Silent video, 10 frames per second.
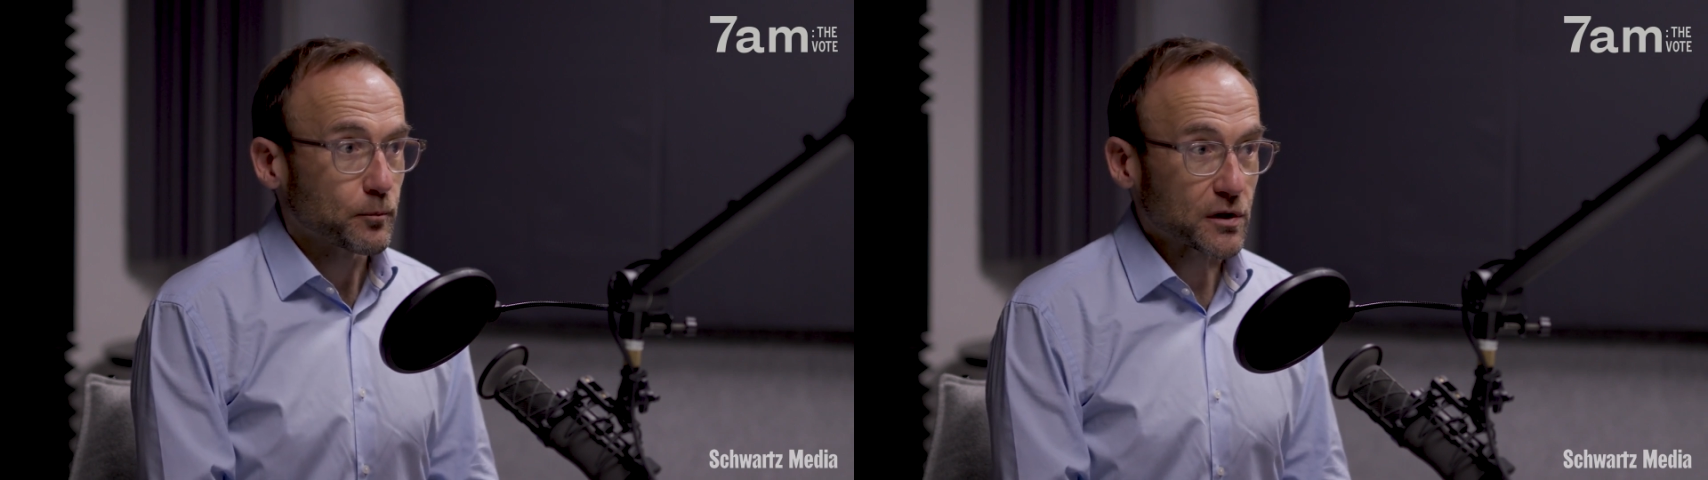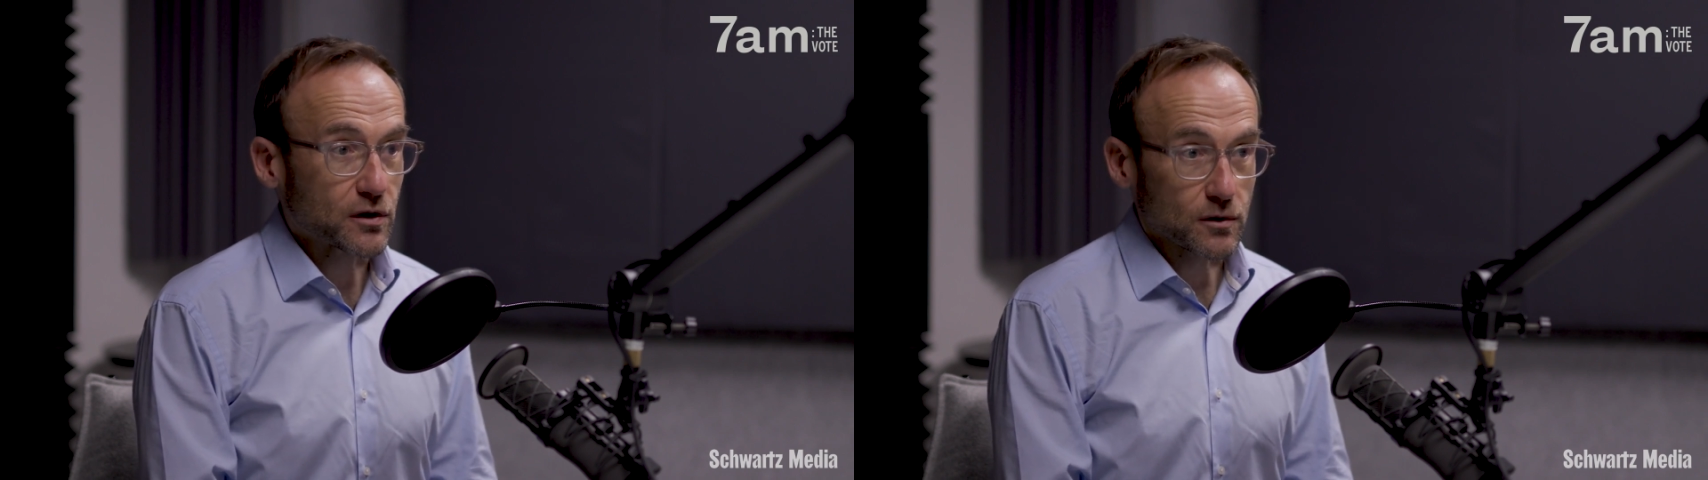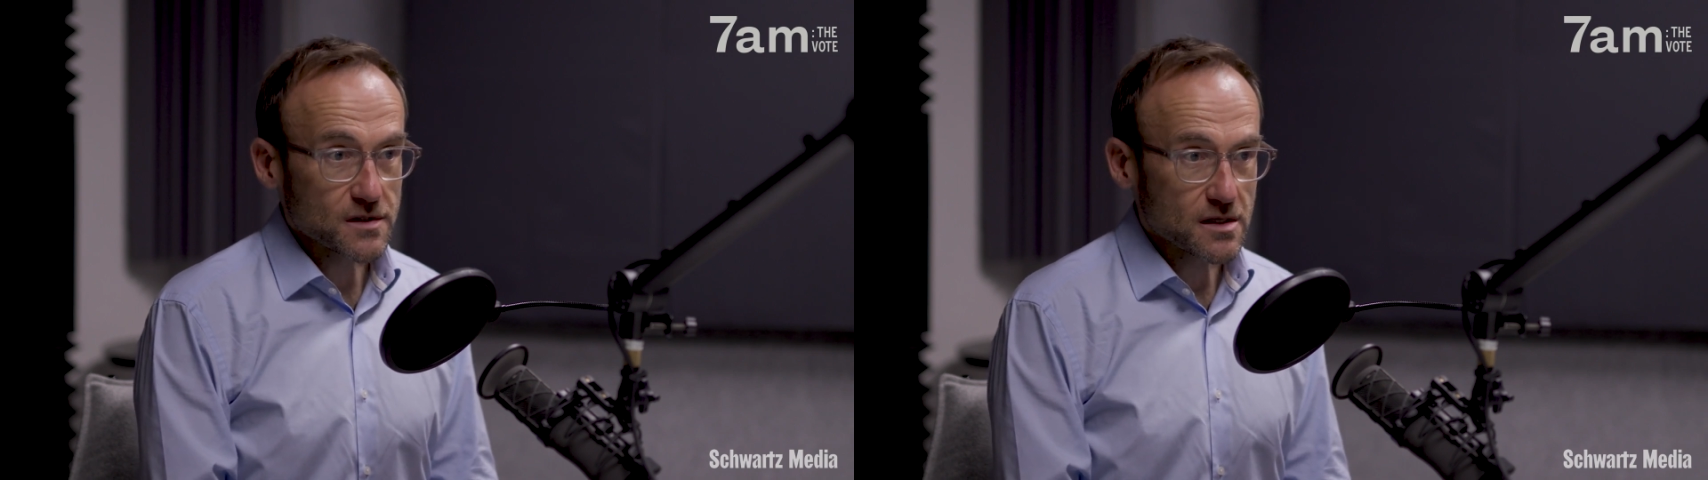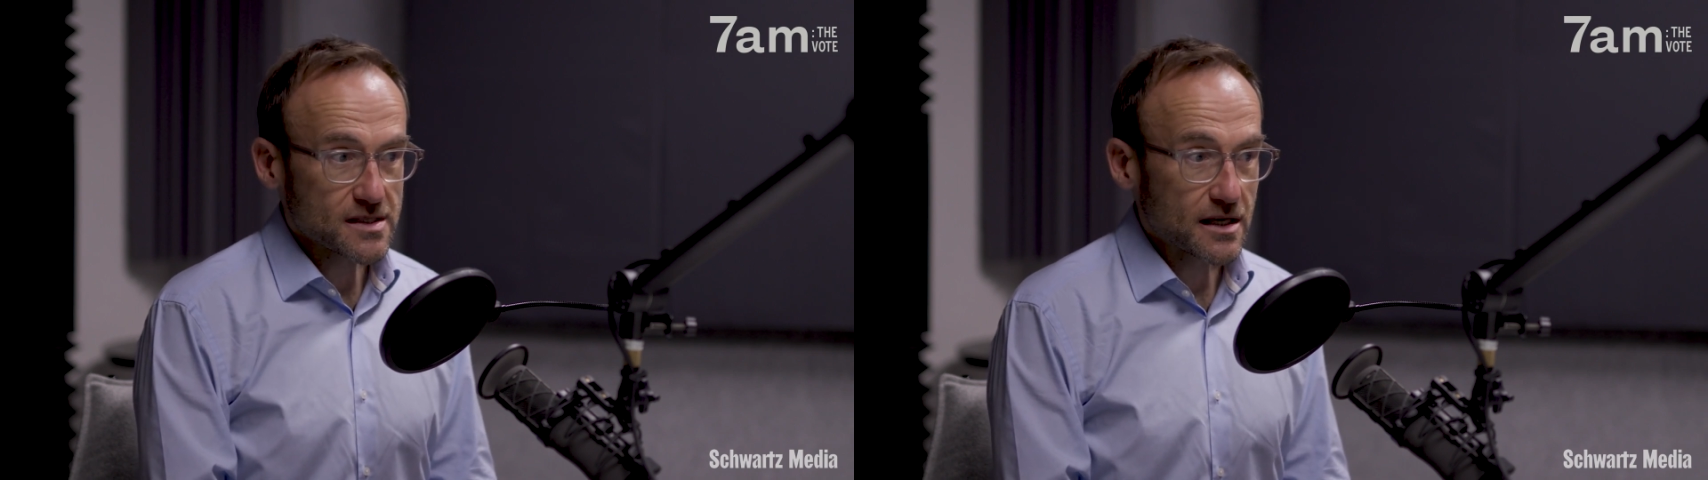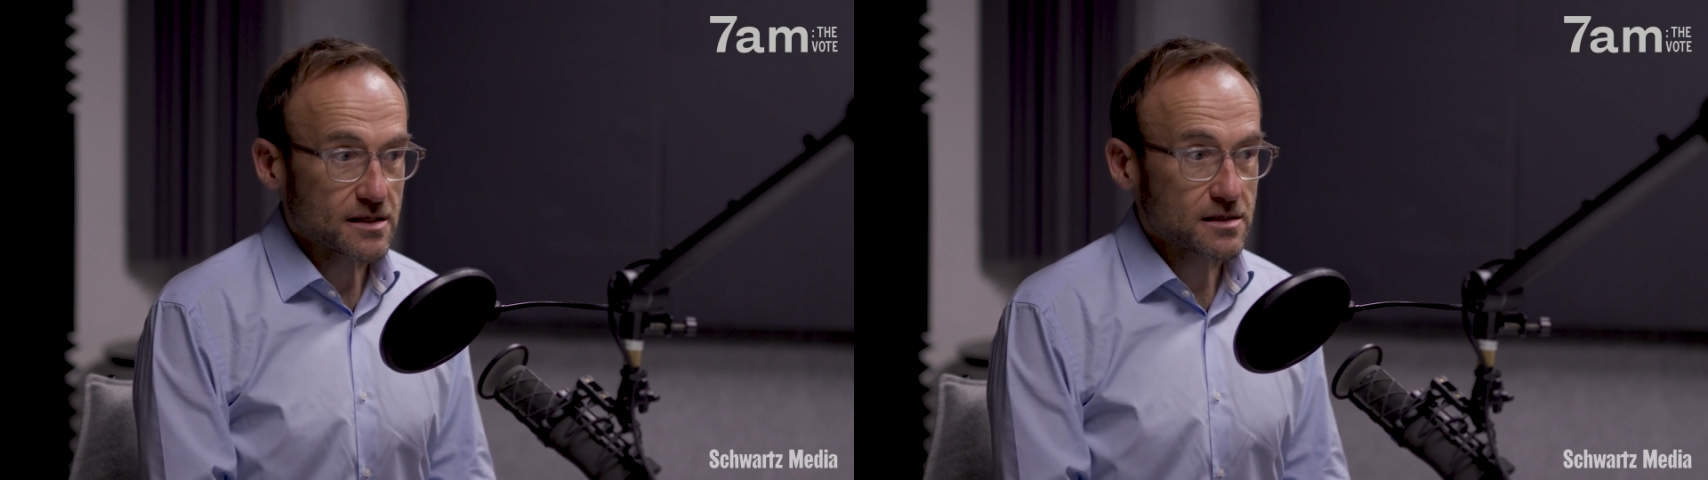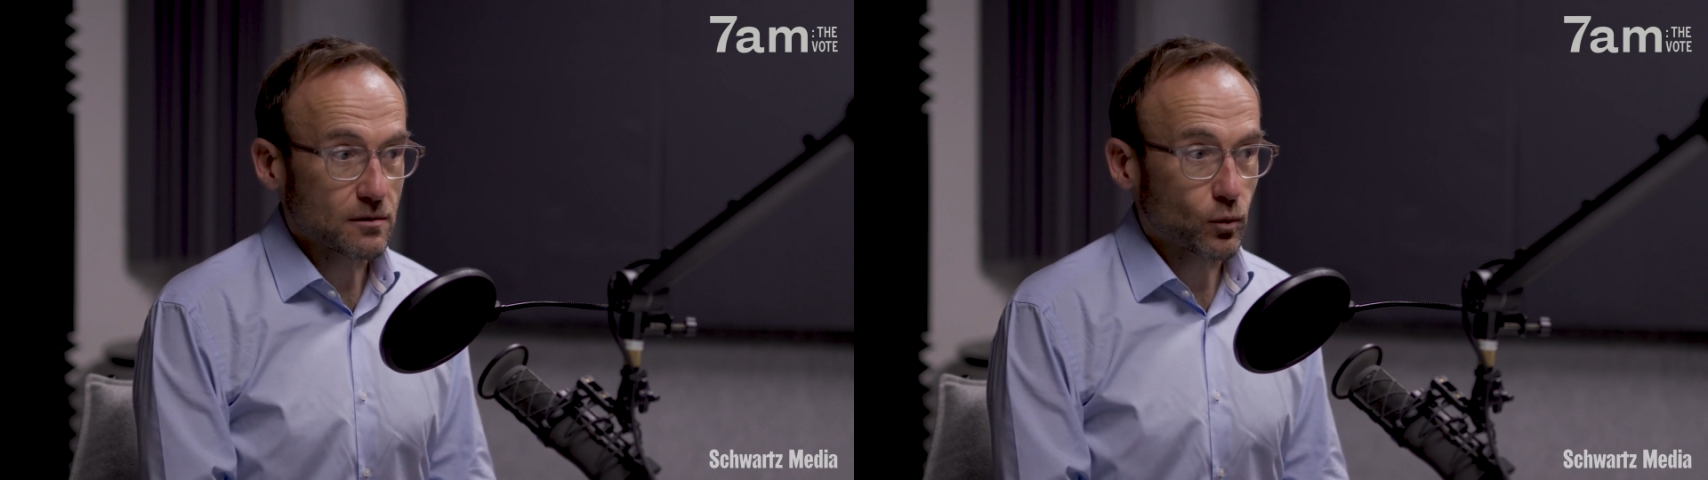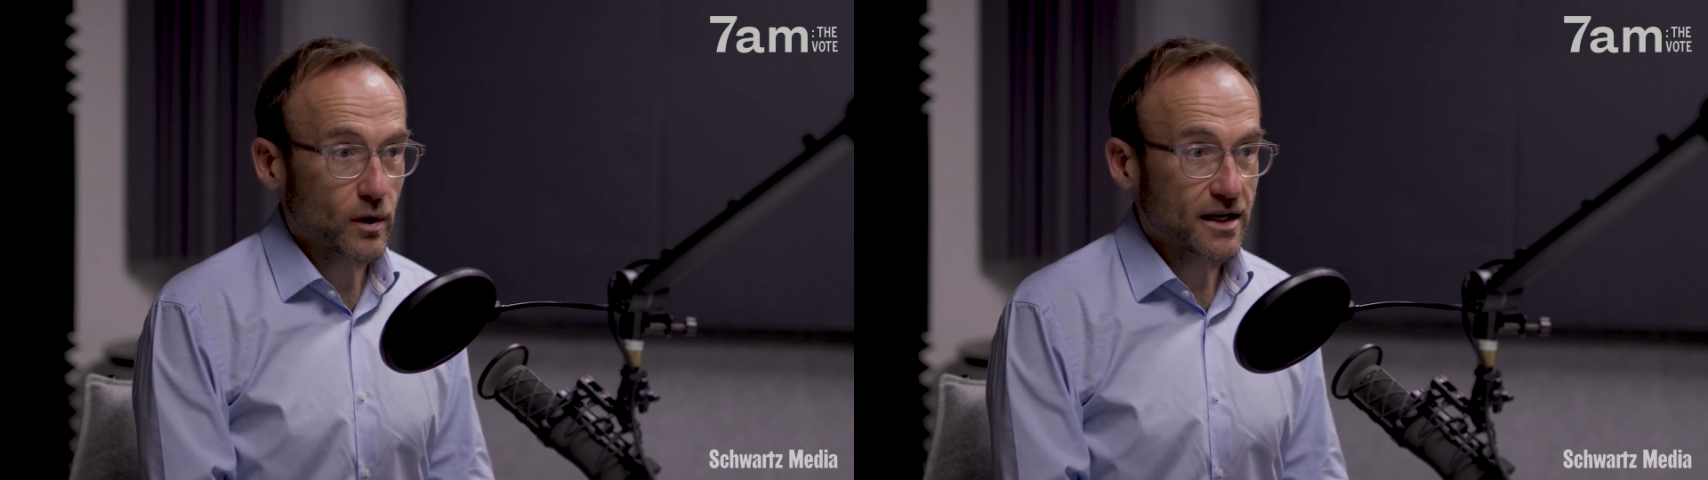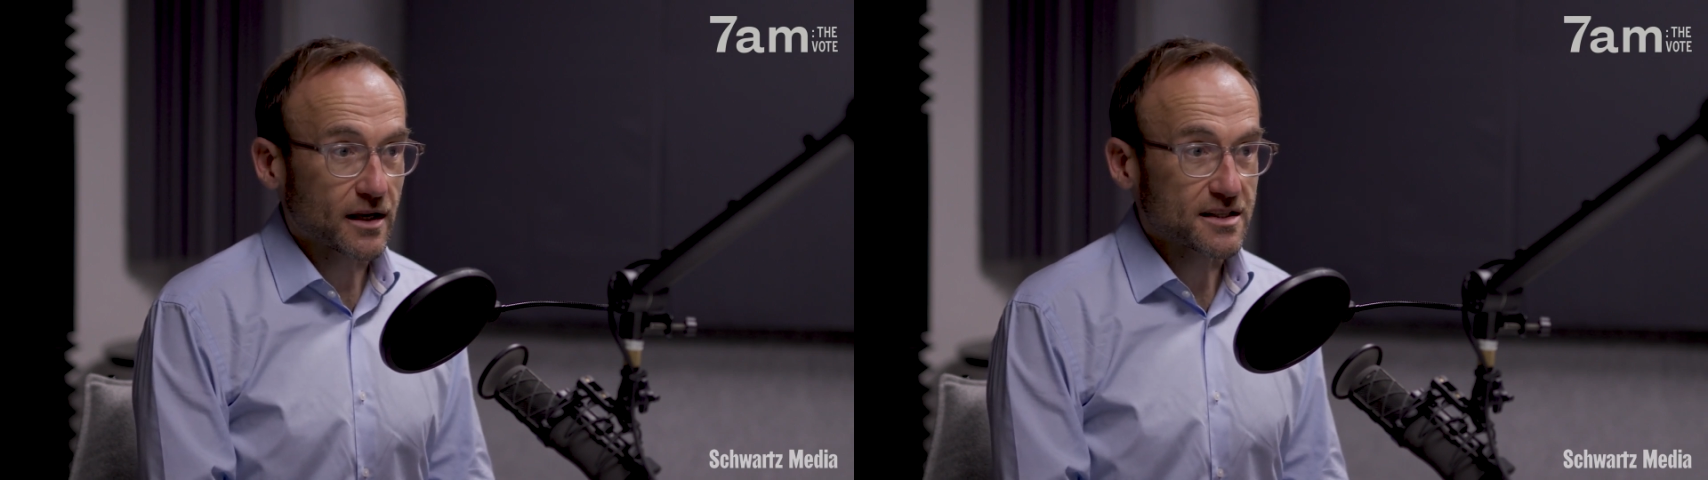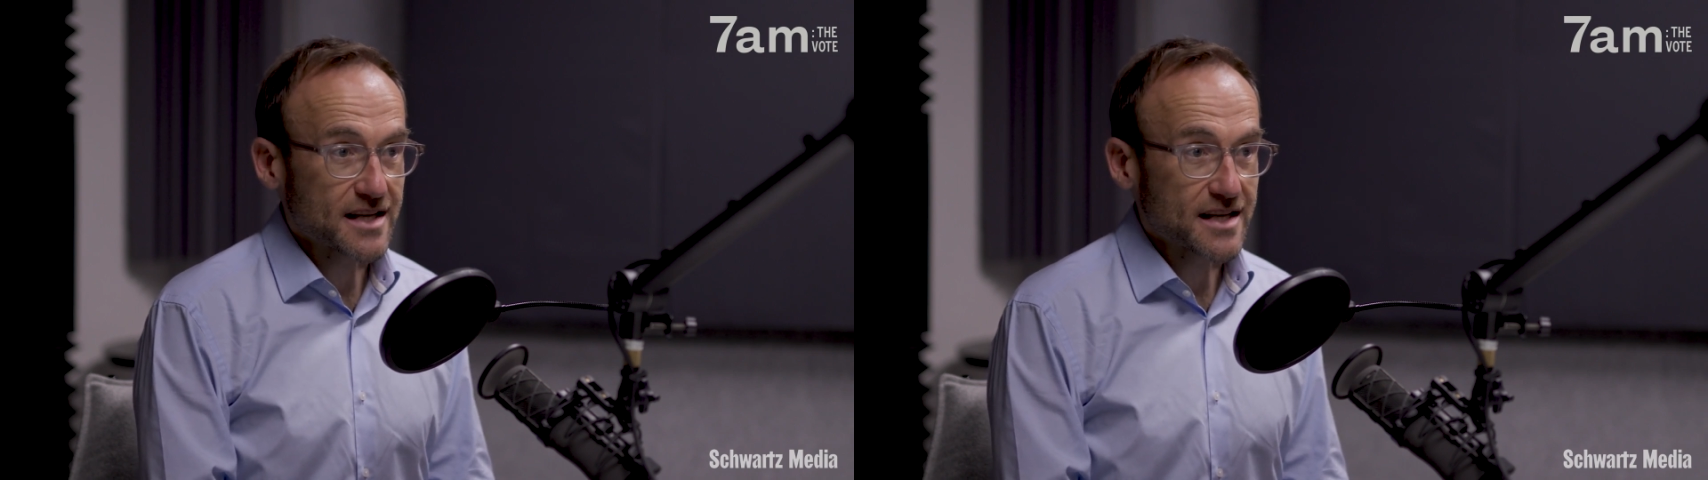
but that also says we can